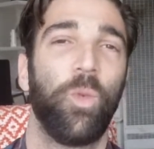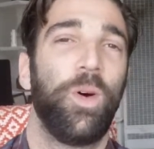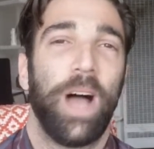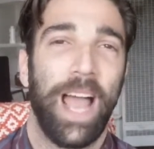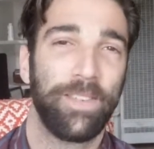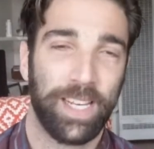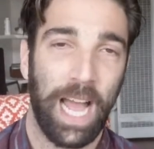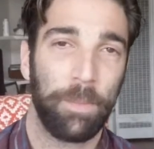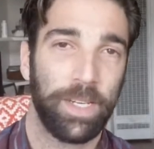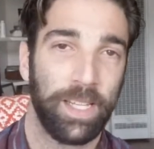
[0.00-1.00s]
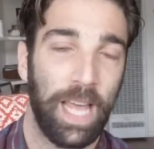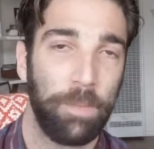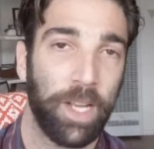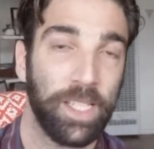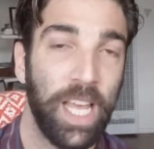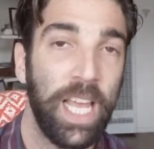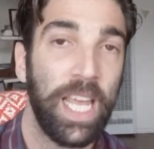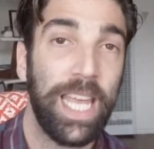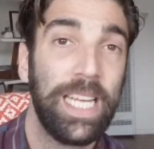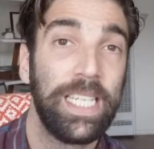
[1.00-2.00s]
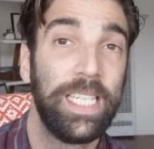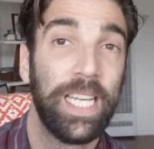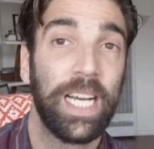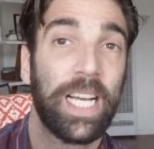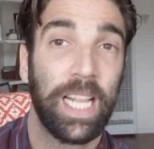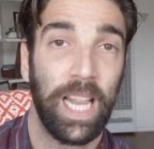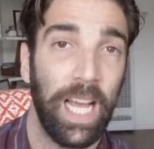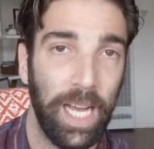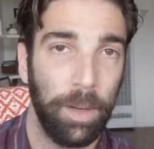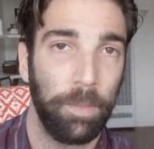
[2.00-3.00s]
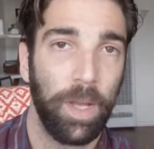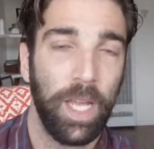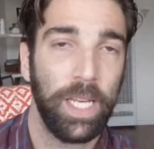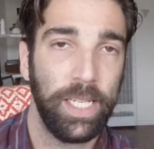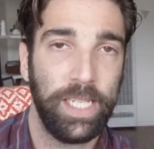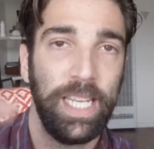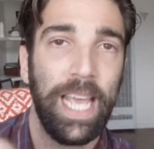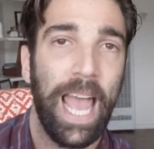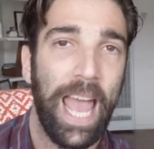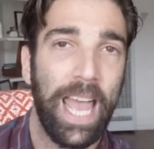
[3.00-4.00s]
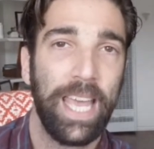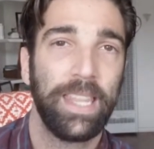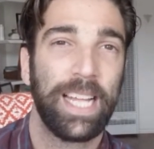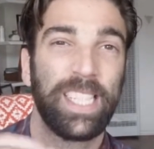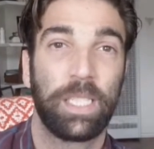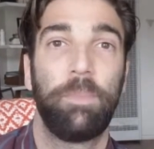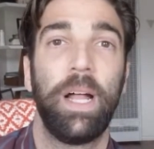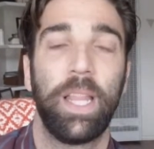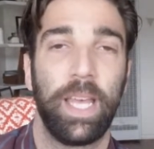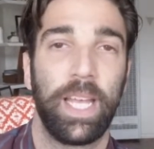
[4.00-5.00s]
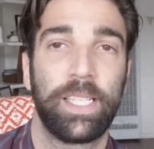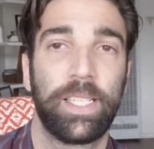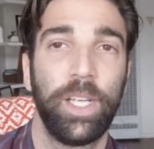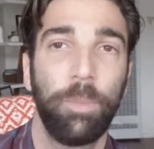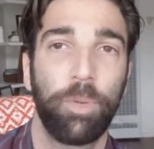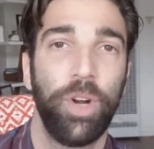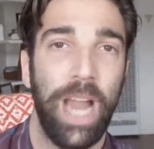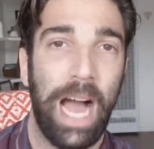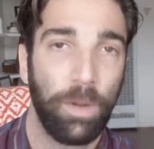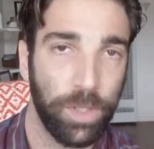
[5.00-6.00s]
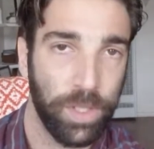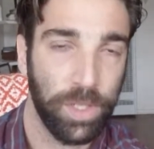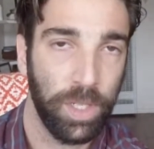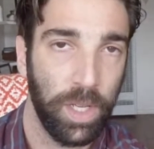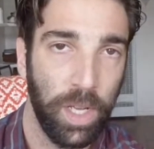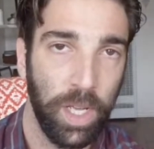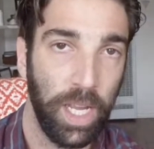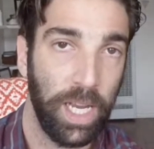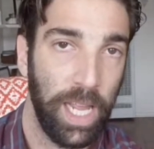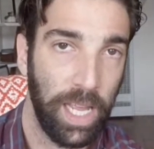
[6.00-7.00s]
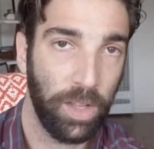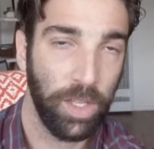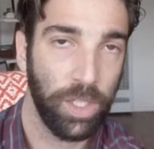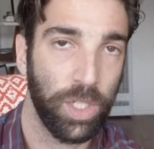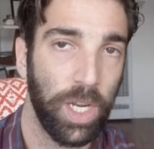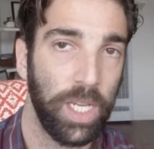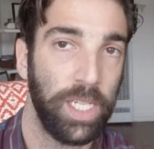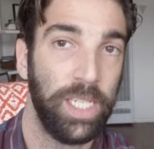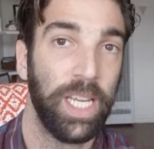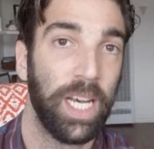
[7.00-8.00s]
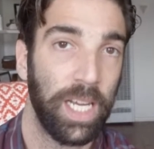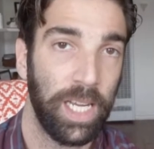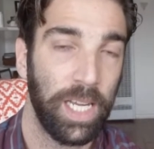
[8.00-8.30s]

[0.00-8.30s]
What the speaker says: I have to comment on that because in the club, D-A, that spelling is still pronounced in English, duh,